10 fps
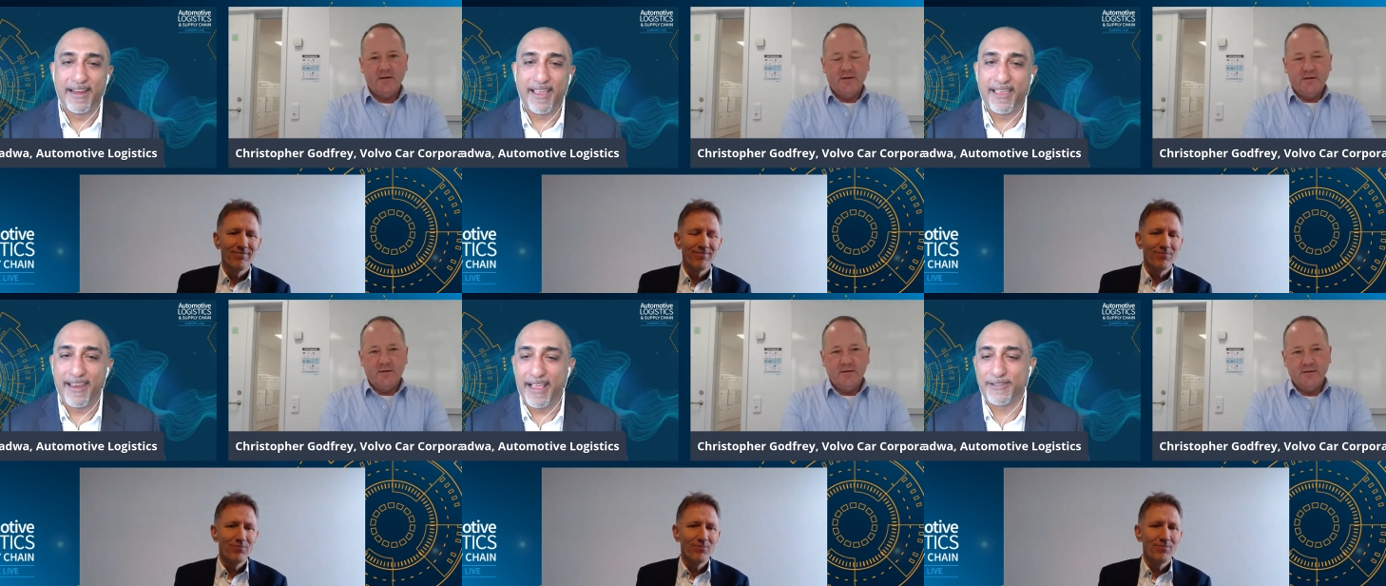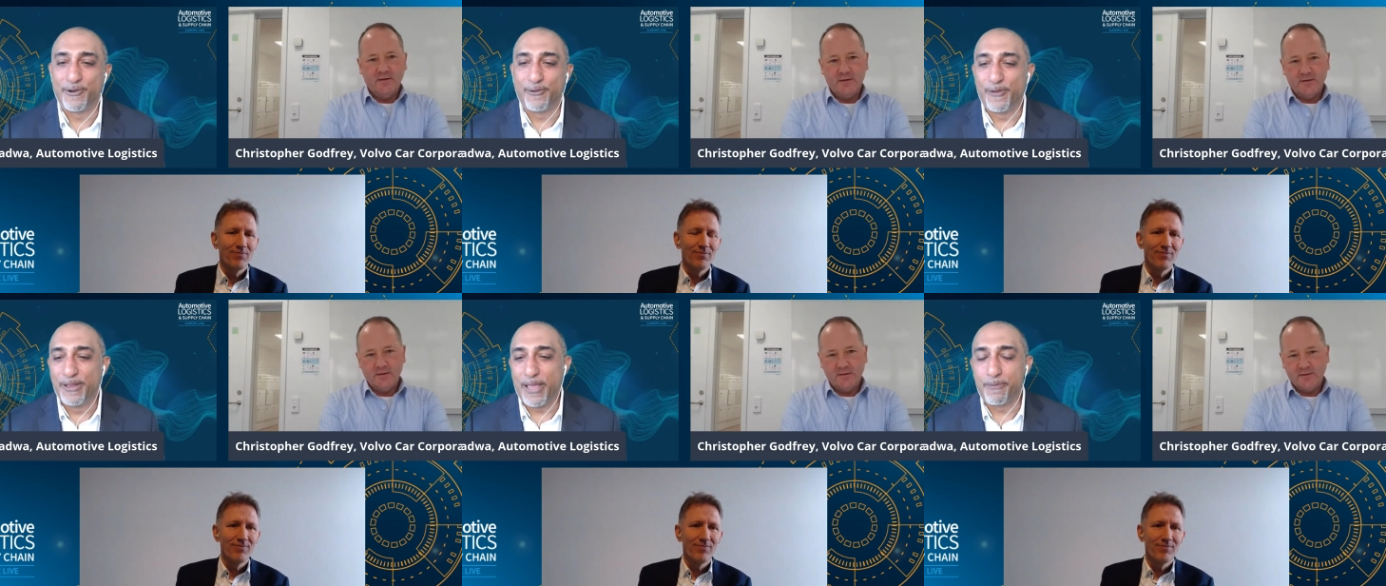Speaker 1: a, an extra
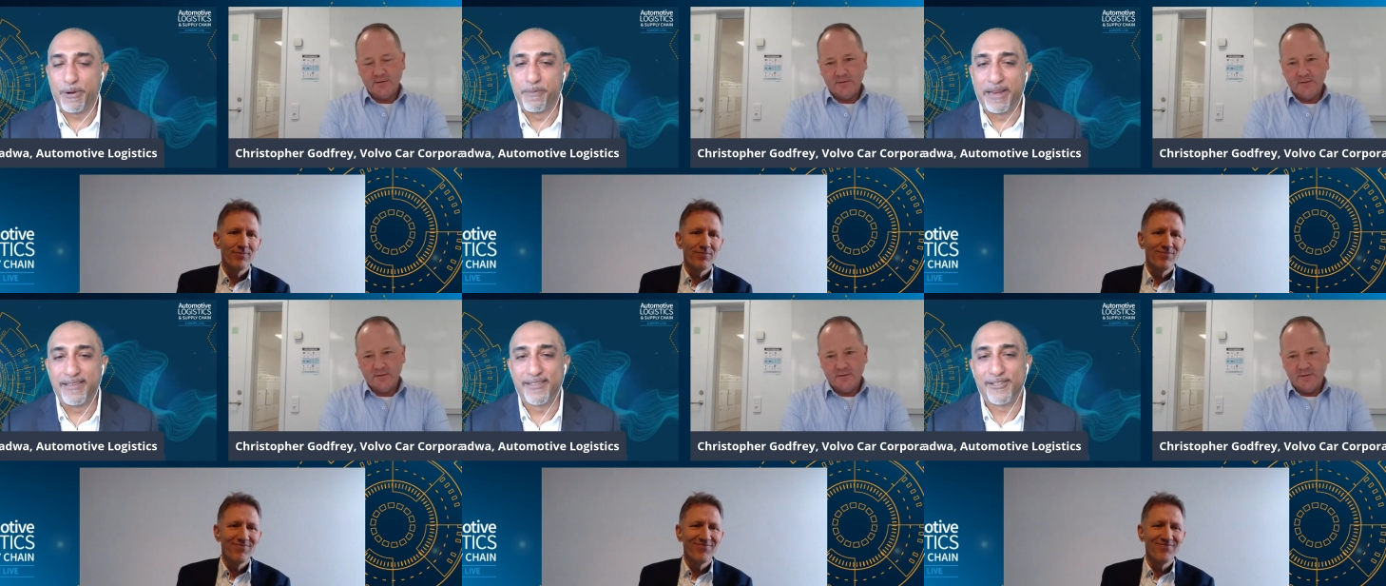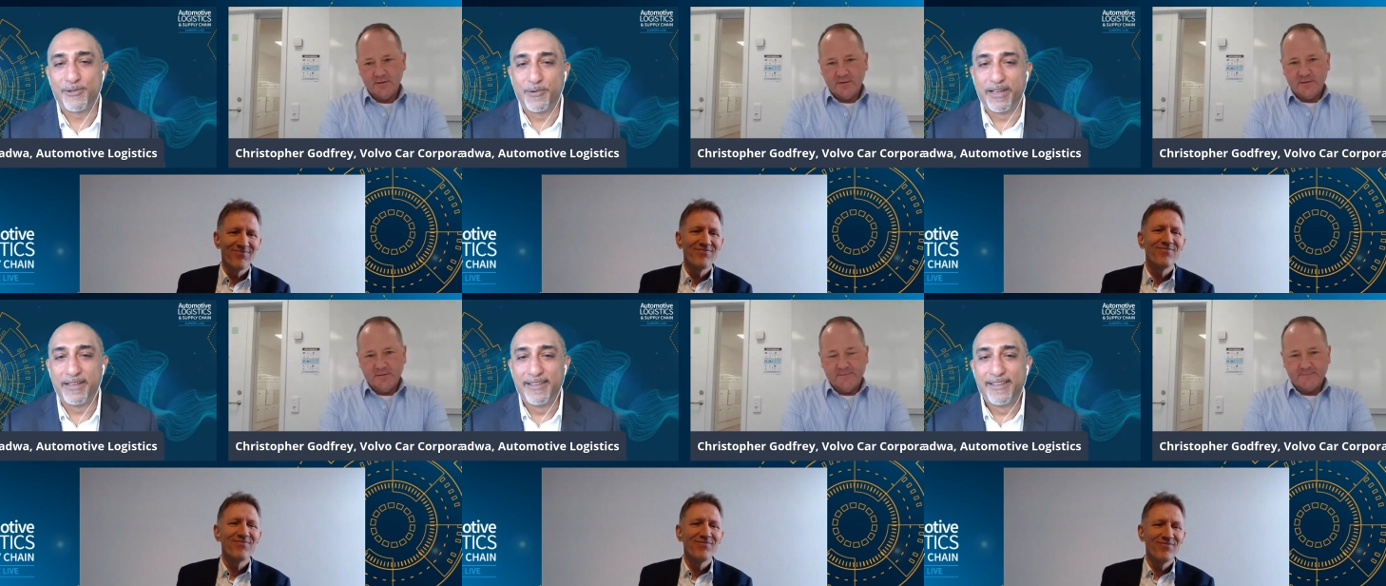couple of minutes to uh,